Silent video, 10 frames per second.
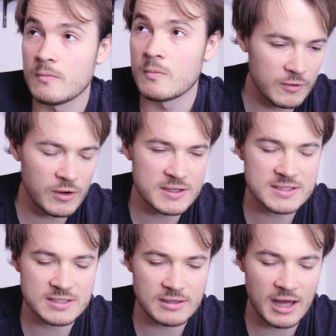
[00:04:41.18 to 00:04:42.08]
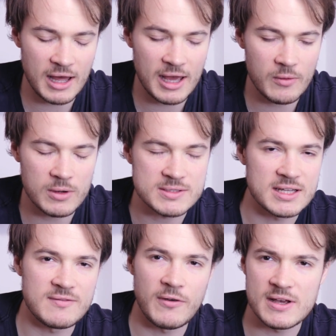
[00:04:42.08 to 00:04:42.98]
Of course, I was
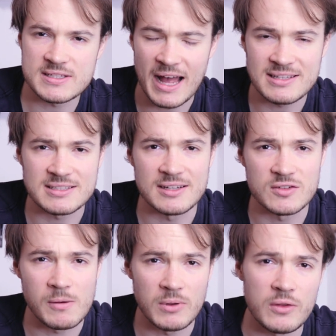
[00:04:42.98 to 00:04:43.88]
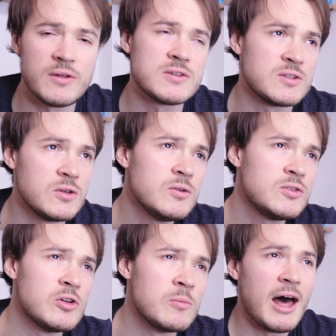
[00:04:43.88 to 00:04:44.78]
at first hesitant to upload those to
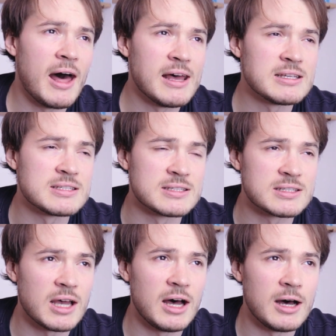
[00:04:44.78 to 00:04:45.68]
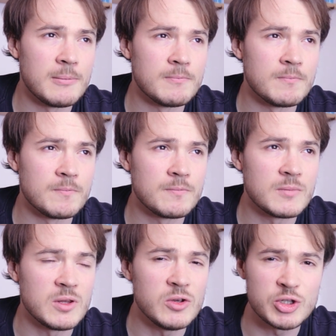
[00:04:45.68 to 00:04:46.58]
YouTube, as
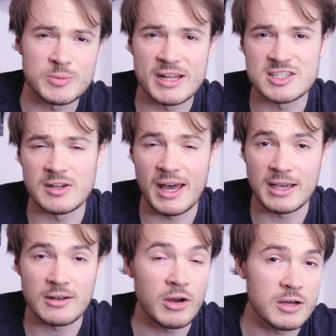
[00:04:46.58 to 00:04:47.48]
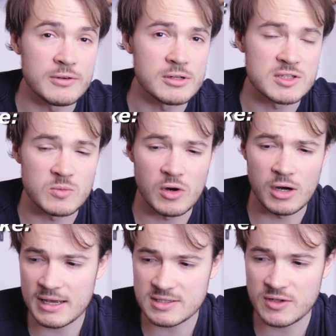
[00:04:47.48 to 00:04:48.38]
YouTube tends to like longer videos more,
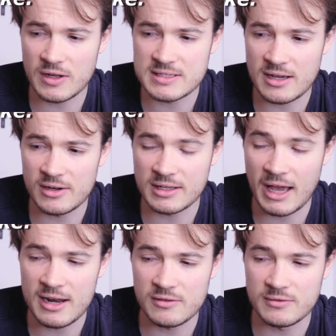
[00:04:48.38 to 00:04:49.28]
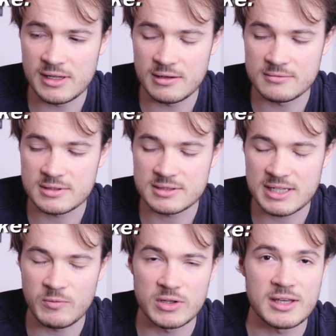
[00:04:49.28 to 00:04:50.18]
and as it turns out, it kind of
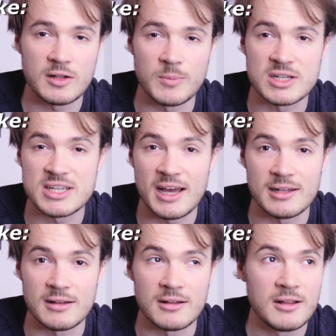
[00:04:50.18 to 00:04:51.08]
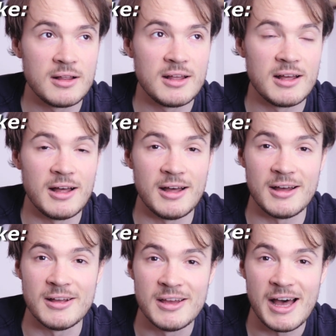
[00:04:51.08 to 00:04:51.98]
somewhat killed my channel,
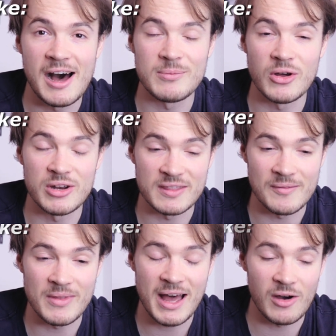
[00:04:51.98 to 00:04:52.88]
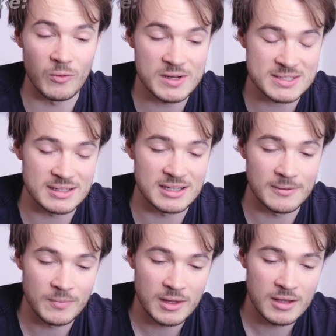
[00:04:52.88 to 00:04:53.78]
uploading them now recently.
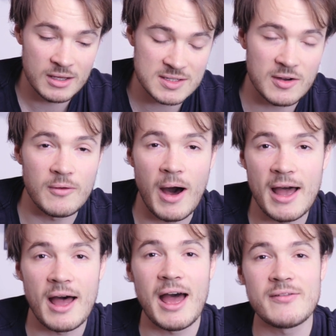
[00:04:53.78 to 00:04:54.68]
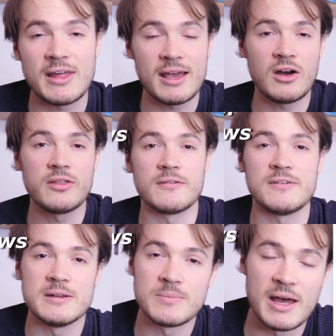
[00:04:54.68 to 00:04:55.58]
So I got the
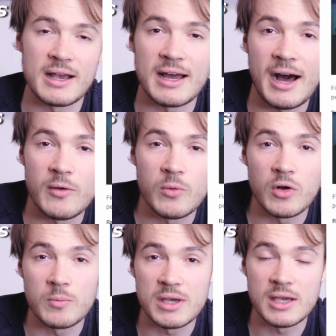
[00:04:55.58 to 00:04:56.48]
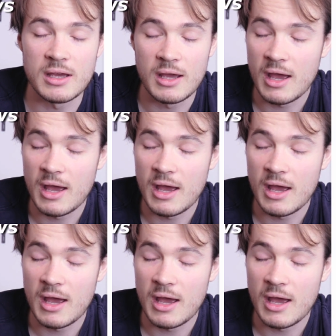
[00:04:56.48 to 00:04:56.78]
feedback. I will be